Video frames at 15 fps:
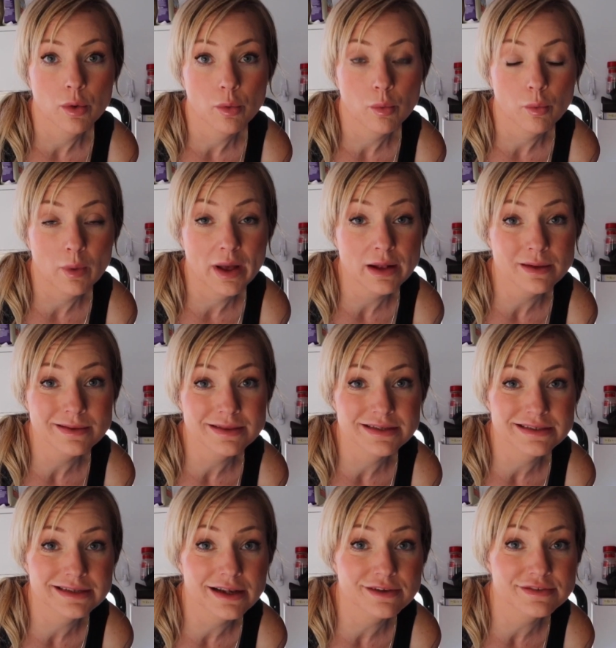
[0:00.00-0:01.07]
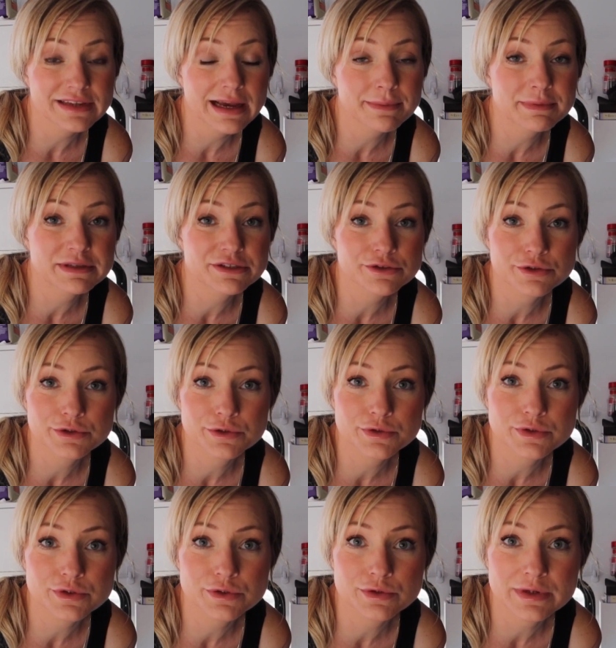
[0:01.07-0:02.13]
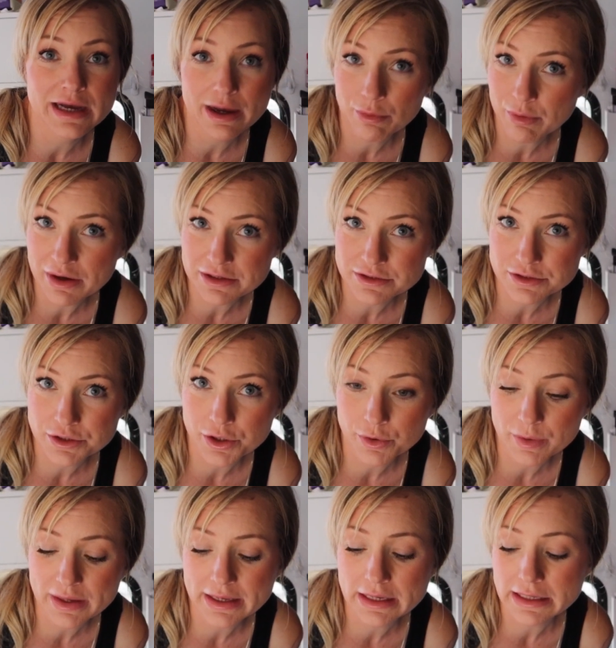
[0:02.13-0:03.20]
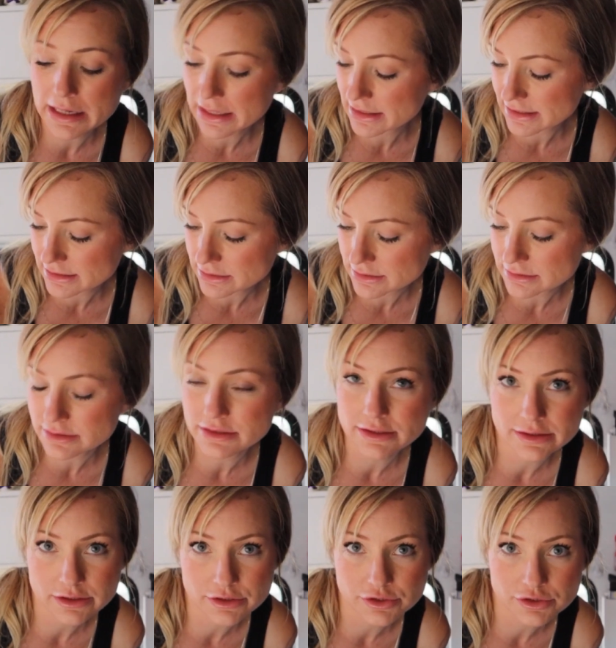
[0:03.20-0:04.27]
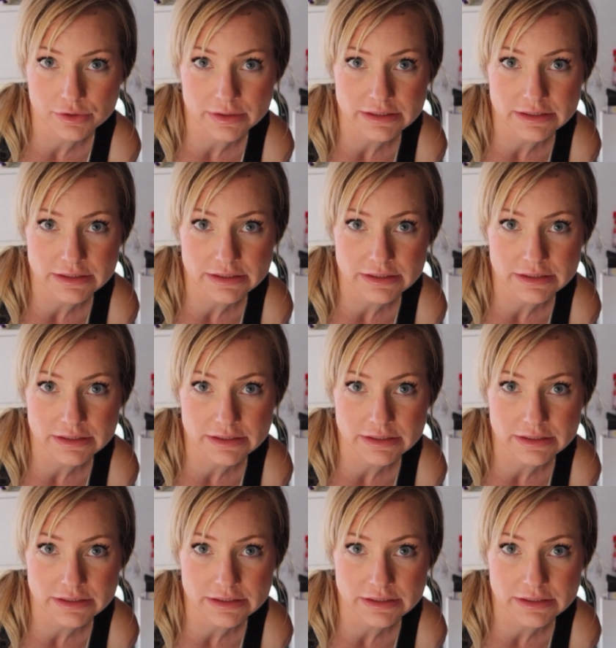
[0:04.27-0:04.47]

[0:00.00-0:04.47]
Well, the self-tapping screws do not want to go in. I think it's because they're a little short,